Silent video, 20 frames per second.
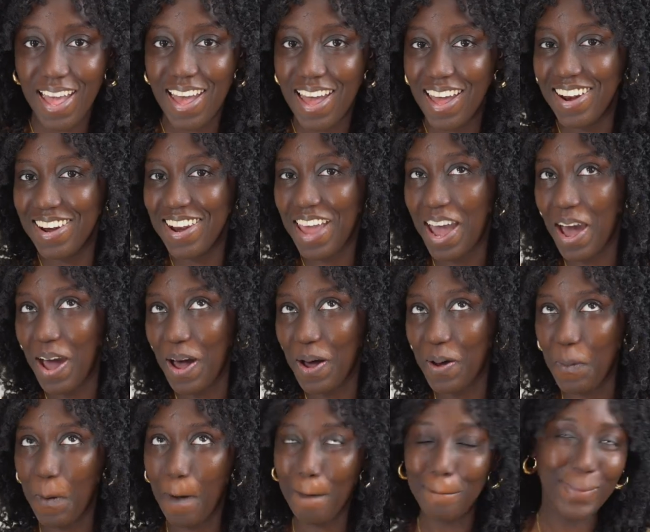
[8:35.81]

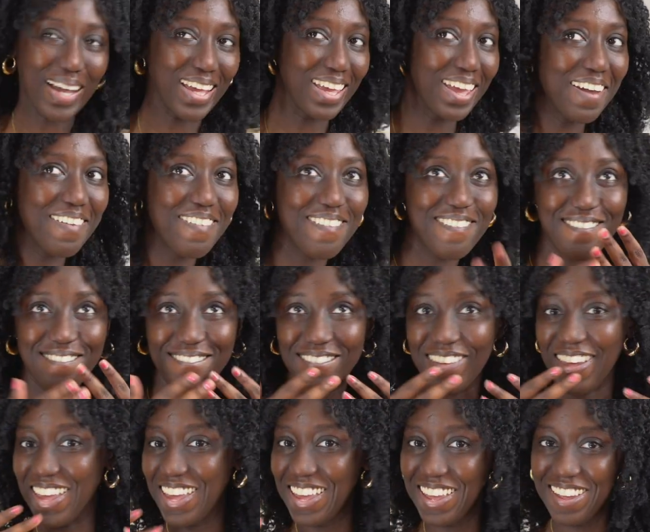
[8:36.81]
Now, my
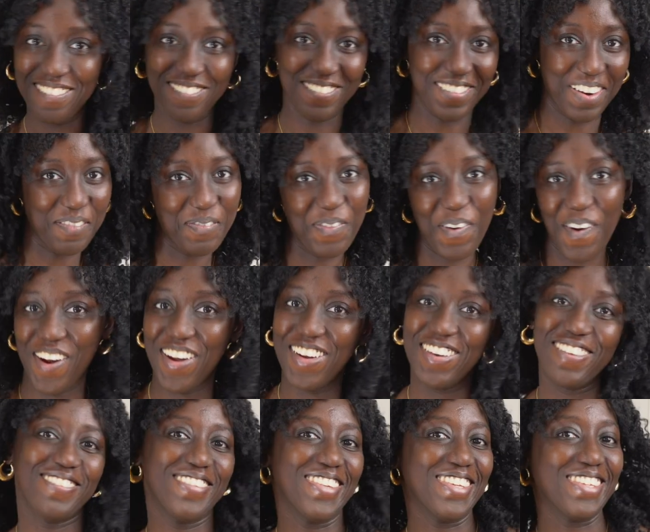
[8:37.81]
favorite part
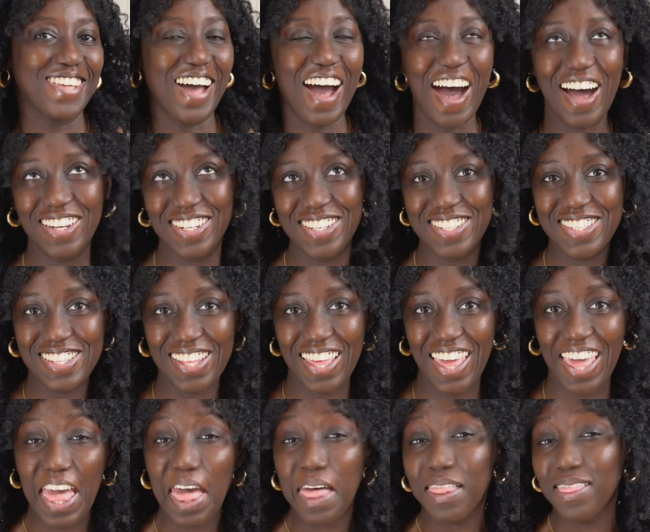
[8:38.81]
of this,
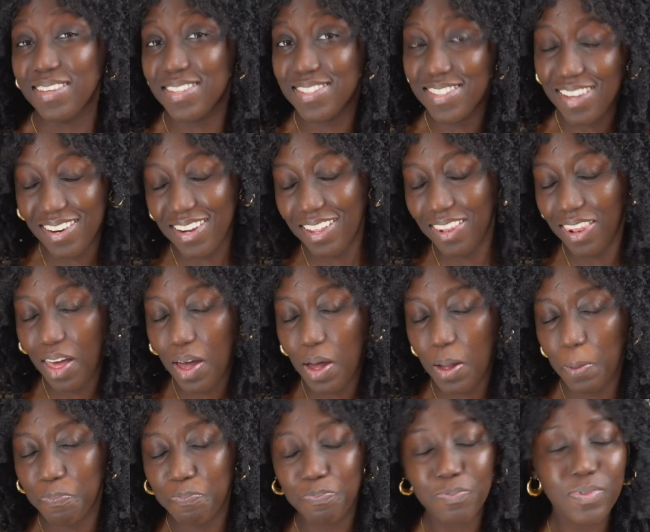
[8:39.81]
honestly, the son-in-law,
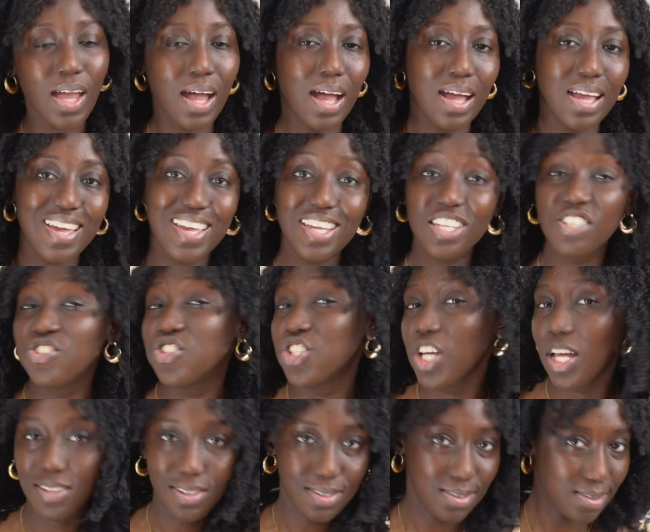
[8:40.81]
he's
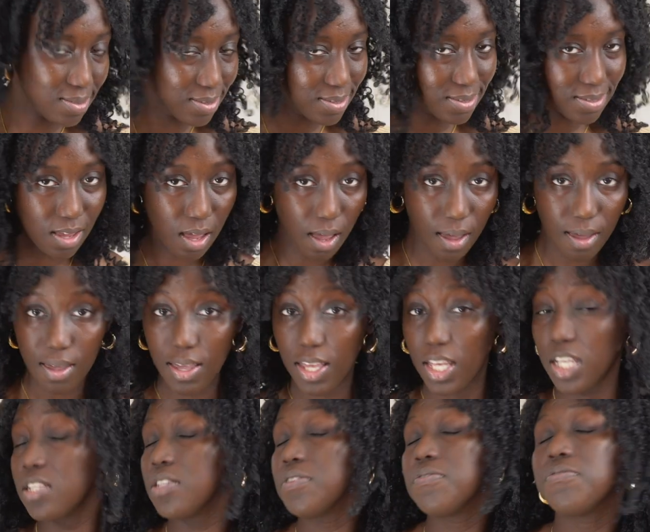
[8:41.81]
jealous.
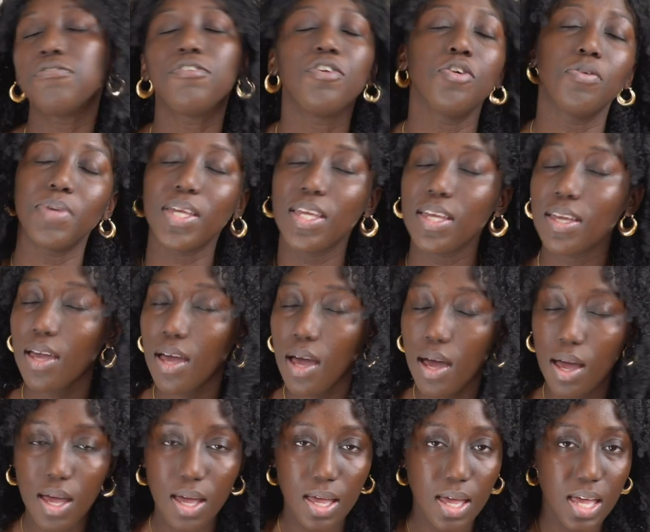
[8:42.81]
He's fuming.
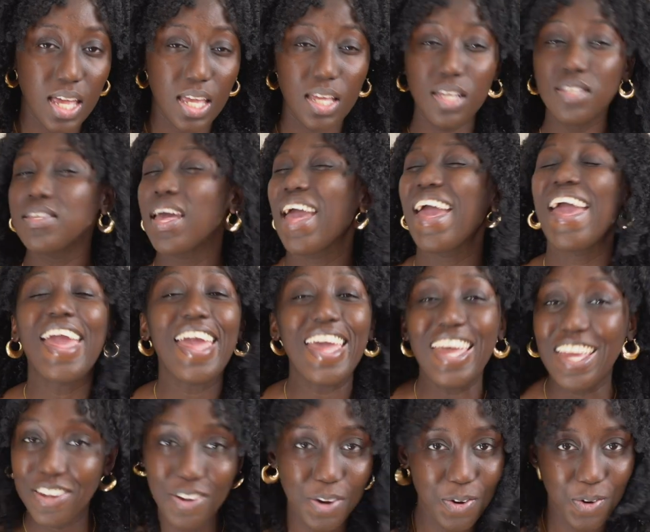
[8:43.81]
He's
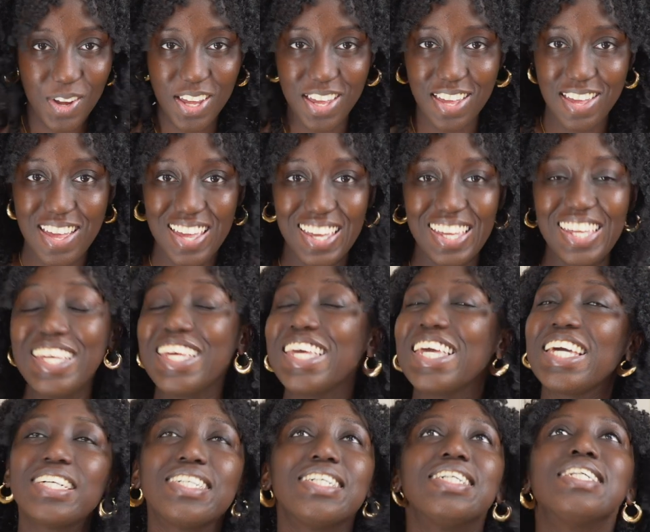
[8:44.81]
angry. He
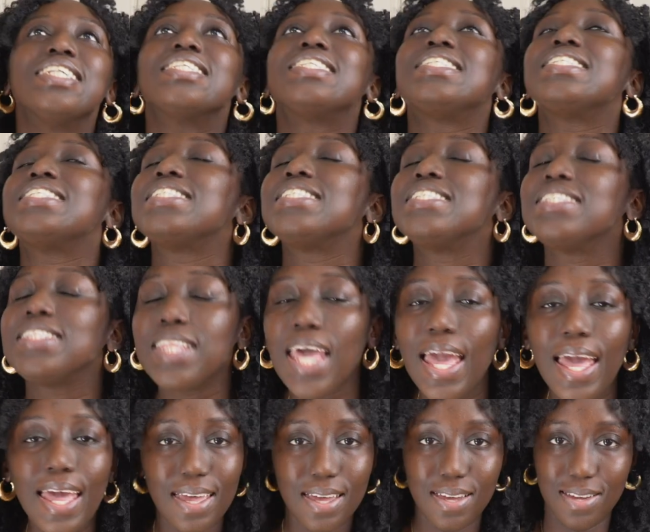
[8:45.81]
can't
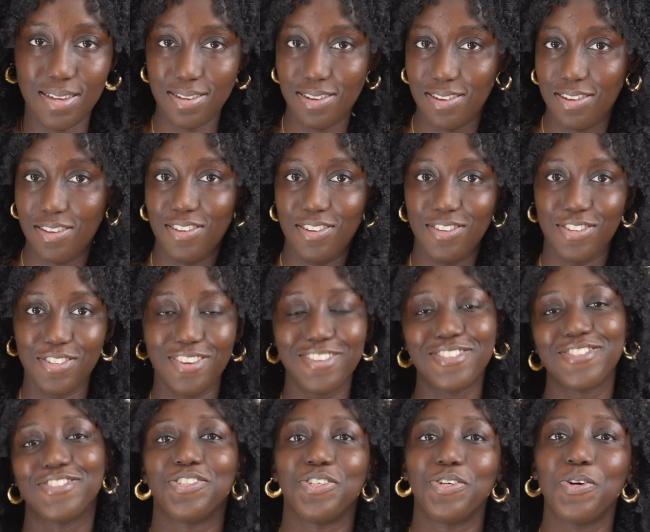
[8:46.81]
stand
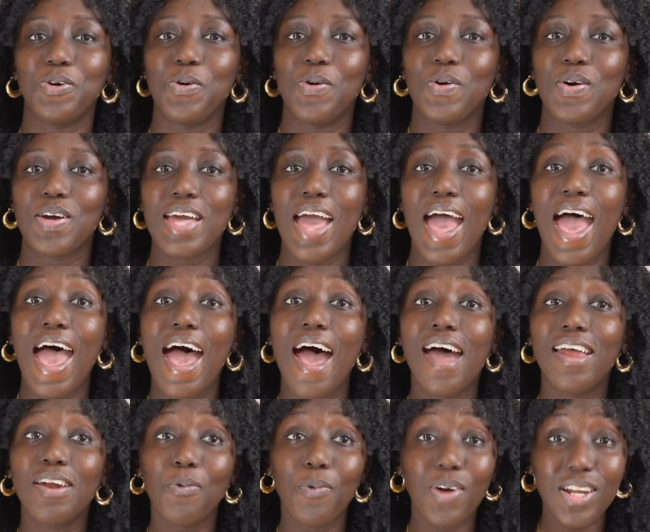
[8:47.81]
Dongju.
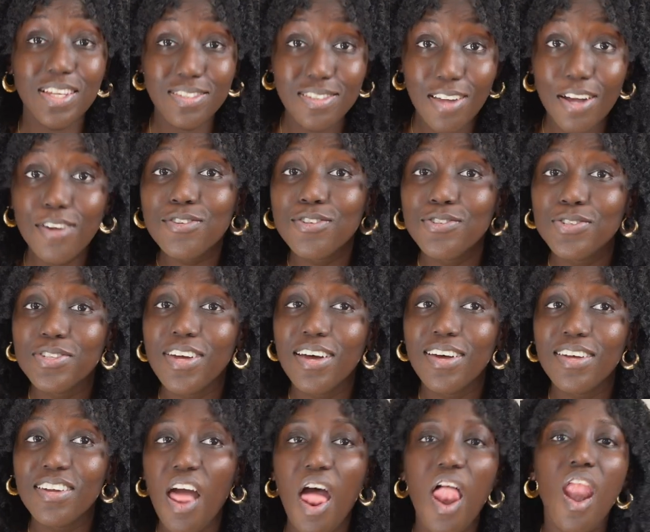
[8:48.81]
And what has Dongju
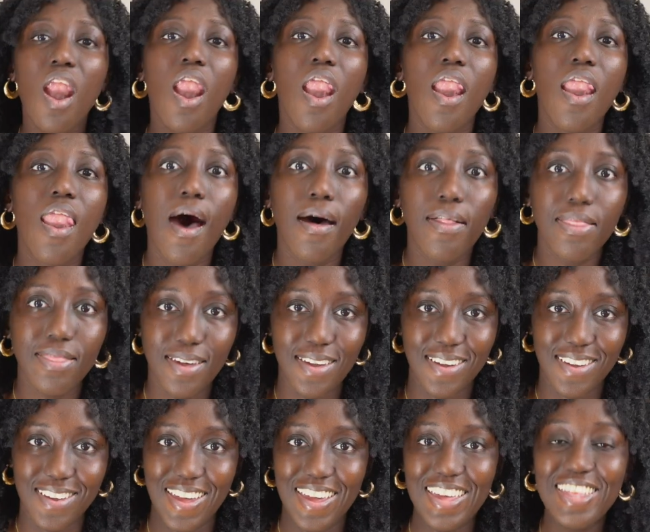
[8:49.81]
done?
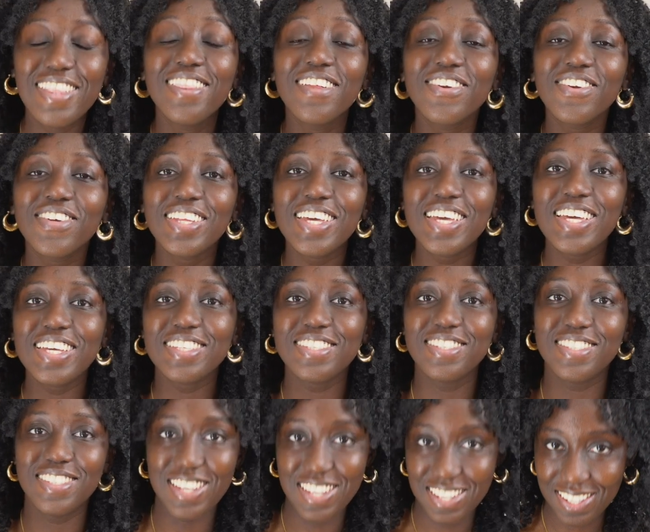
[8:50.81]
Nothing. He literally
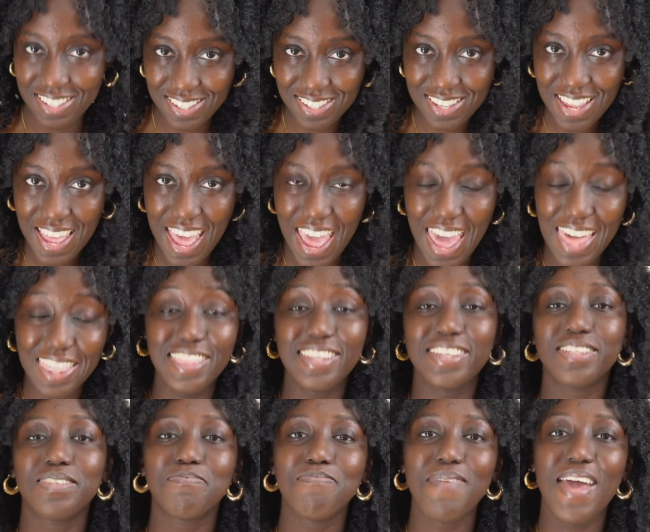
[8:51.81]
exists, and
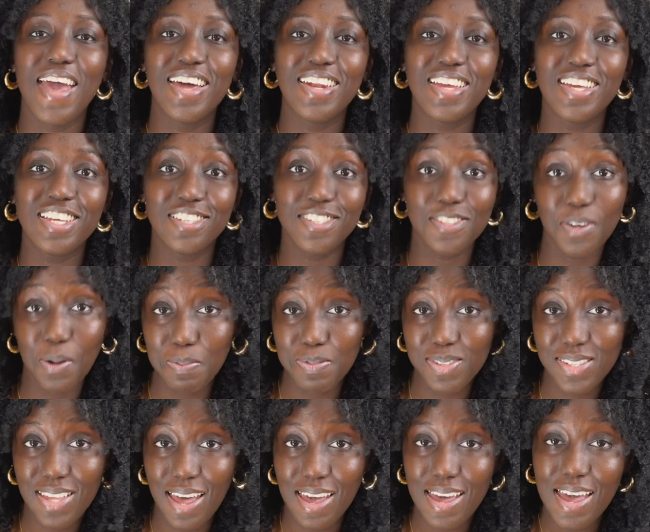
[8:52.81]
this man is so
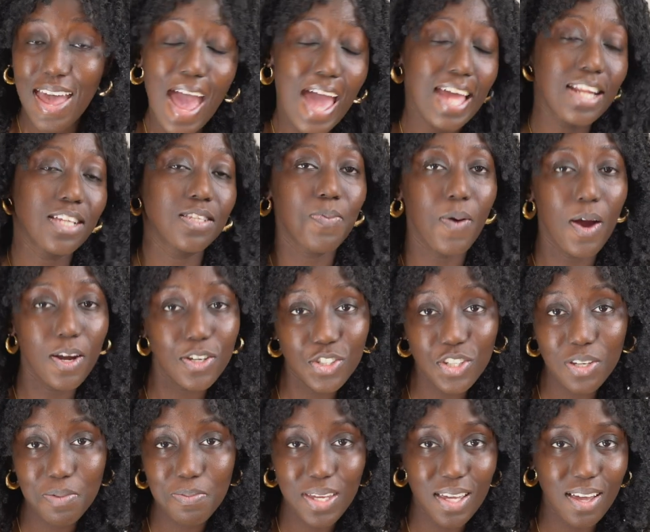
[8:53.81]
upset. And it's
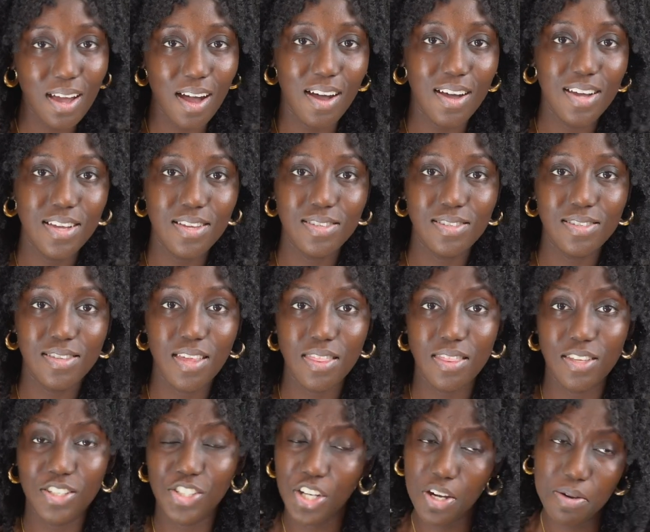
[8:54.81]
partially because
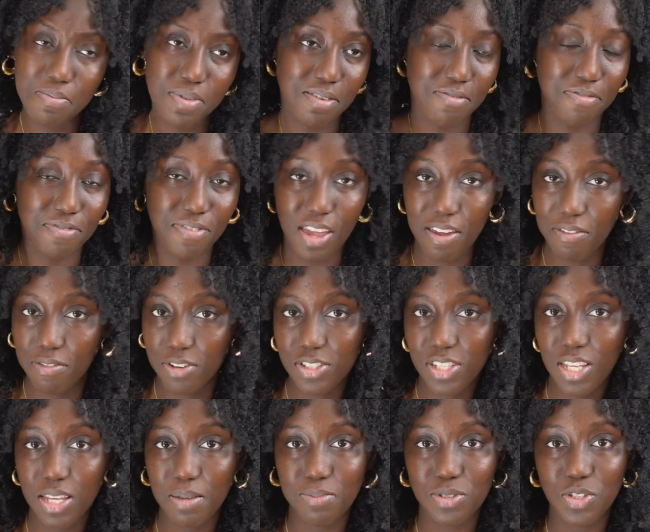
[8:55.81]
the chairman favors
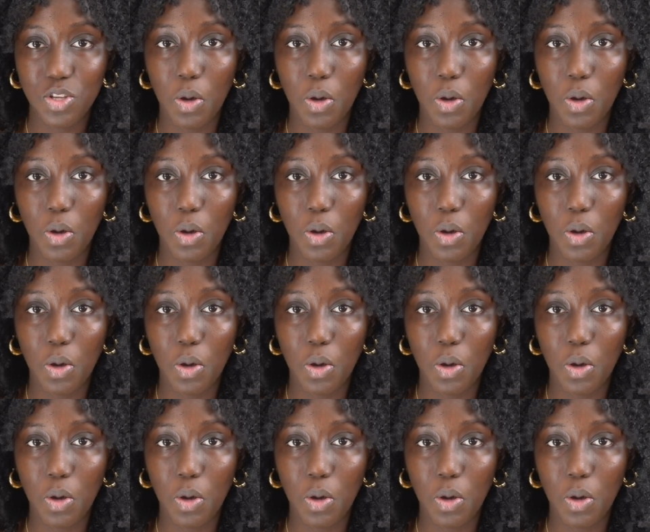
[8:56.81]
him so